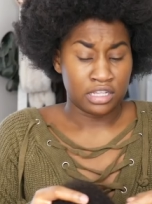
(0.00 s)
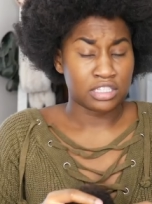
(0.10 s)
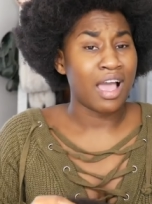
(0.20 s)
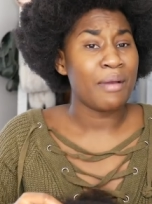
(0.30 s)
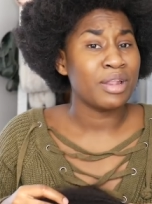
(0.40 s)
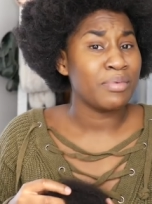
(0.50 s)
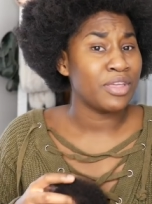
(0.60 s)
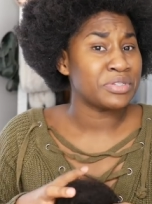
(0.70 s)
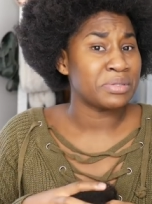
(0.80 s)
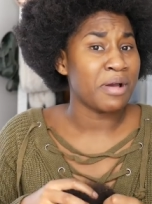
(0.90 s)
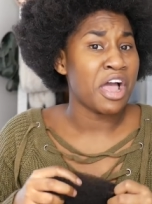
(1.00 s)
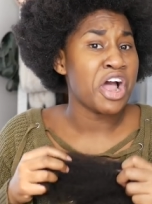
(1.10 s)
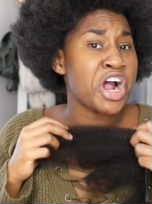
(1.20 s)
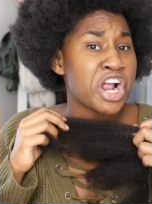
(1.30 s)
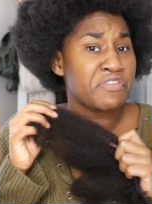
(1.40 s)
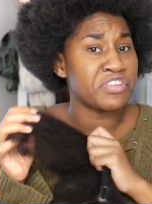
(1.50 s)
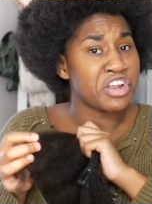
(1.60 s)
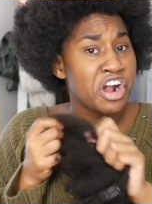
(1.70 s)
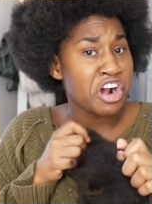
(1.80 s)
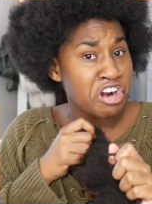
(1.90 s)
so I'm going to be using my Her Given
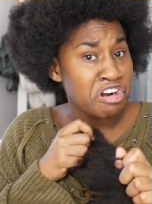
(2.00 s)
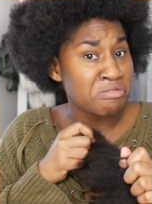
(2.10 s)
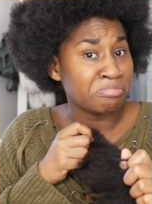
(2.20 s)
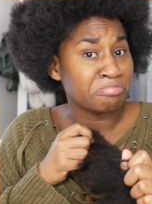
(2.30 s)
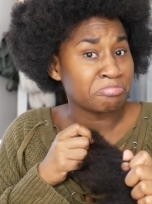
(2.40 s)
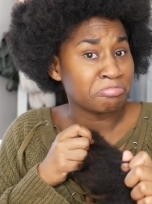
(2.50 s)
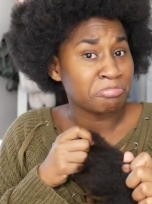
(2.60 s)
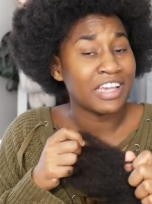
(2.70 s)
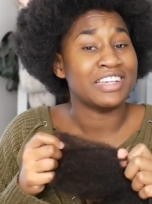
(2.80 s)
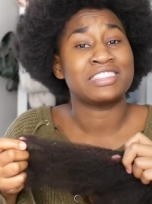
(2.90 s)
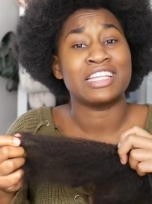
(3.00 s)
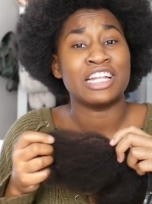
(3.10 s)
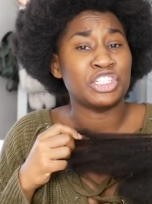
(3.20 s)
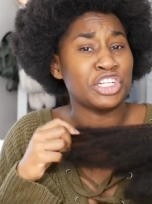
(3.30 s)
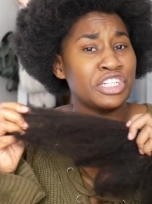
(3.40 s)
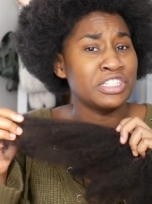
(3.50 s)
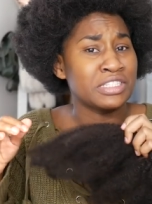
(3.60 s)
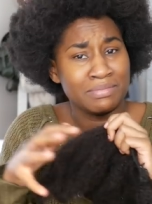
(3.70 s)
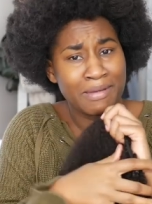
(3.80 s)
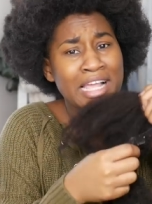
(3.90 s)
Hair
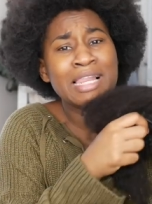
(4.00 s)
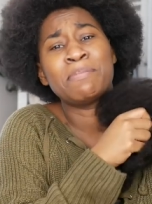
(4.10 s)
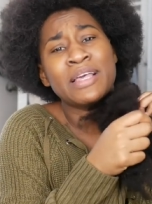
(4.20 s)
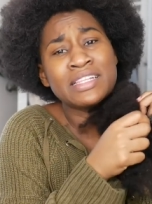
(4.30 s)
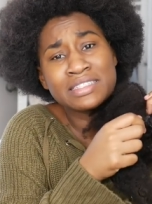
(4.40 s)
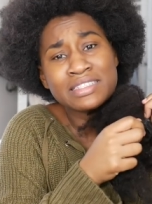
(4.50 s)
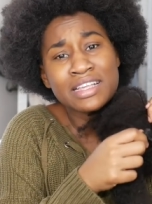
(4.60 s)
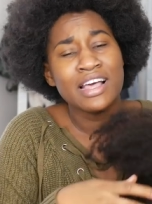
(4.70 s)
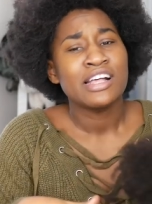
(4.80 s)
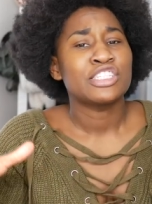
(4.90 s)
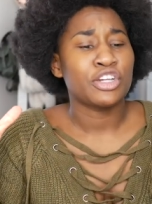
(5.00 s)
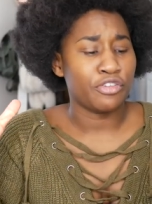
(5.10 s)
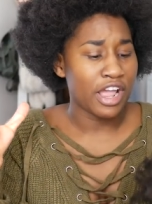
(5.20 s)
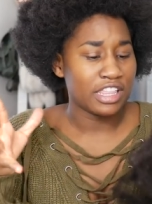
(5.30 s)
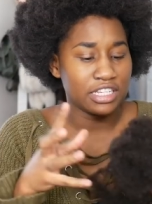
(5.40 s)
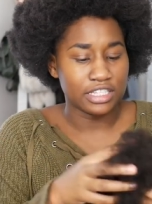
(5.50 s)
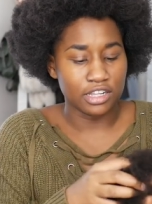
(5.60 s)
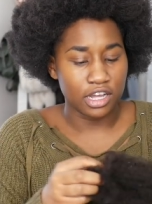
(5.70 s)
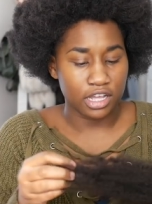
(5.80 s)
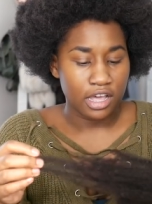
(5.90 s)
extensions, my clip-ins, to create this
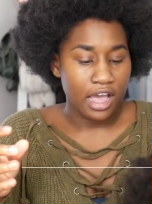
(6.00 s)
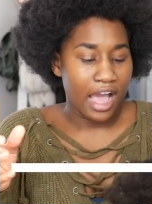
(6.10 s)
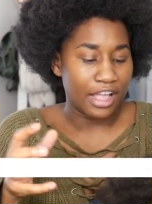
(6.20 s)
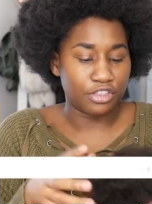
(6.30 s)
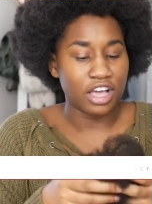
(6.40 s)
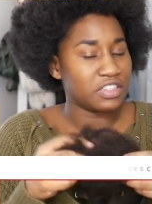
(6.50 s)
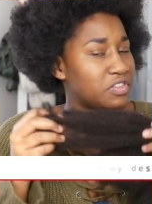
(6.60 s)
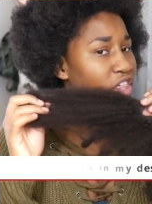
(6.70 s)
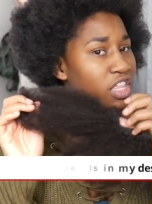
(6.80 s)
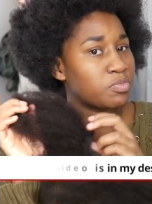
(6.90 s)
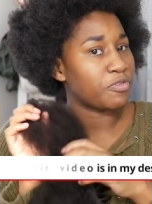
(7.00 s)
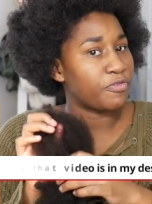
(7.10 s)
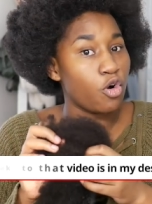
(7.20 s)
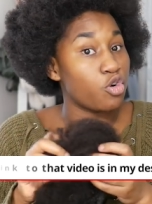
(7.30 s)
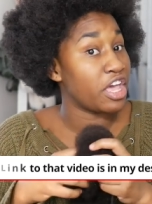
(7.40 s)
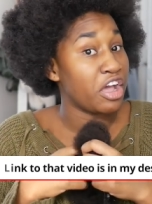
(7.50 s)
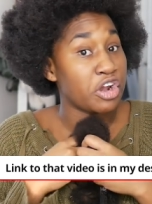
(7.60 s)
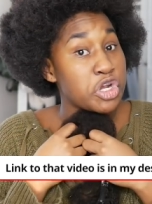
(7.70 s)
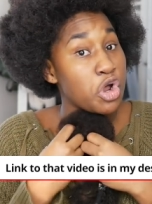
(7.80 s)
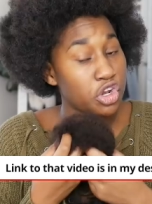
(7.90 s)
look. And you guys have seen this before. They
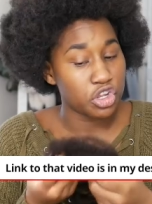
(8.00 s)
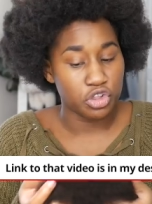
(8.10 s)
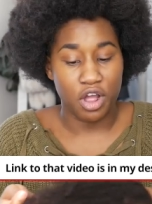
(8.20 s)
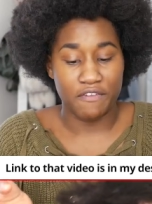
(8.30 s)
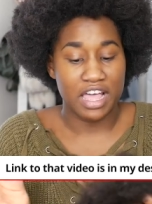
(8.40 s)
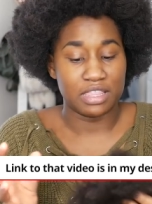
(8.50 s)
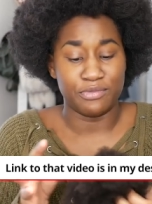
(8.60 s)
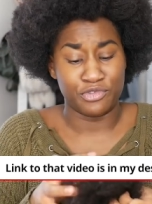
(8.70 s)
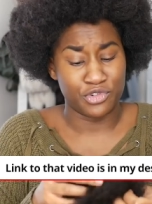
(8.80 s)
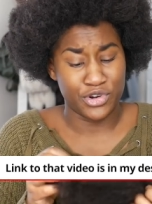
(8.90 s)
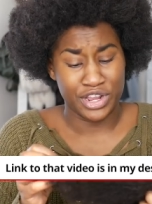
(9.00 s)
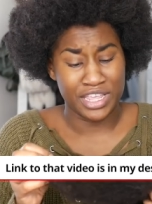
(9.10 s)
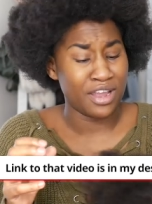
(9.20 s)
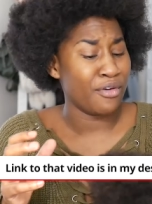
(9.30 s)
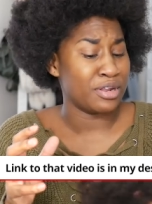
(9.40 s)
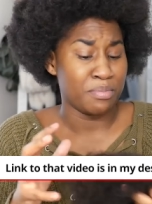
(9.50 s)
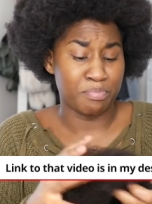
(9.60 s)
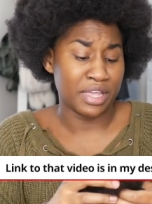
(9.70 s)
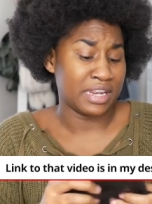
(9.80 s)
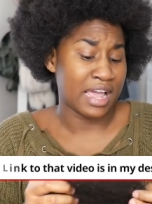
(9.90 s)
are not new. I've had them for a year and a
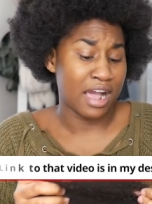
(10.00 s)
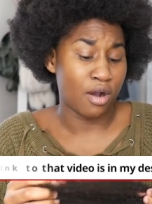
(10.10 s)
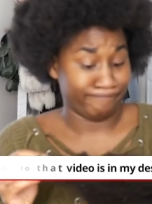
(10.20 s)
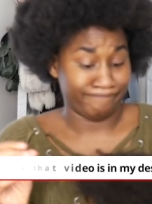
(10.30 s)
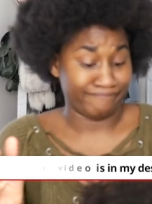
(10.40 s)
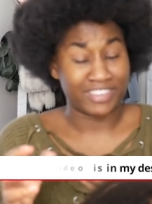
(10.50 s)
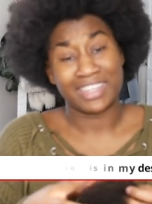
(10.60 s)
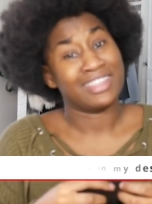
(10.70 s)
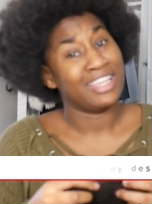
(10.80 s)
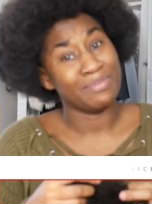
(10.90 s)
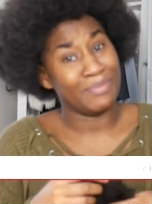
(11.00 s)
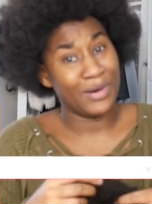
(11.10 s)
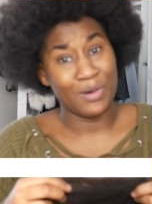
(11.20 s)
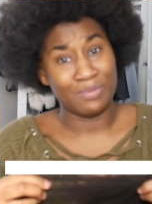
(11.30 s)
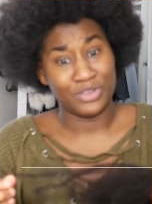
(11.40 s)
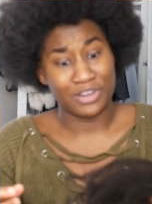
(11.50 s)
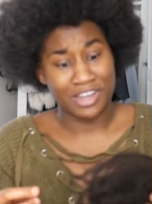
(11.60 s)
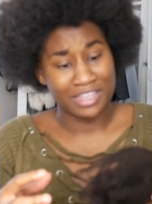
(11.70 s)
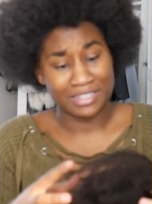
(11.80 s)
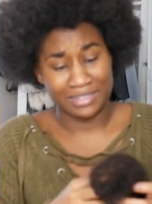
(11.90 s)
bit now. They're the bomb, you
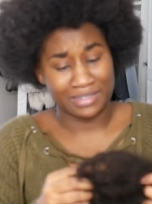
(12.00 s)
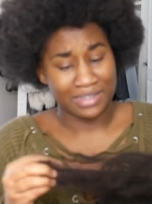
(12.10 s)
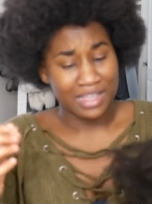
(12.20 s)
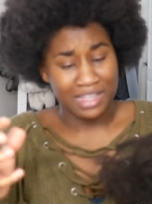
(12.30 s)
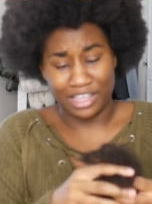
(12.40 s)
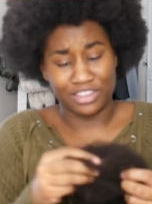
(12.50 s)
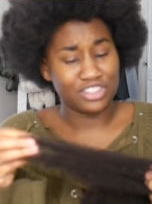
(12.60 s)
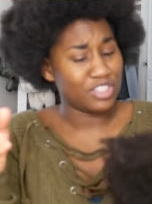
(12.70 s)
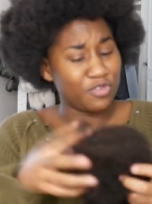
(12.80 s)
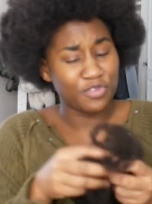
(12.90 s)
guys. Like, you just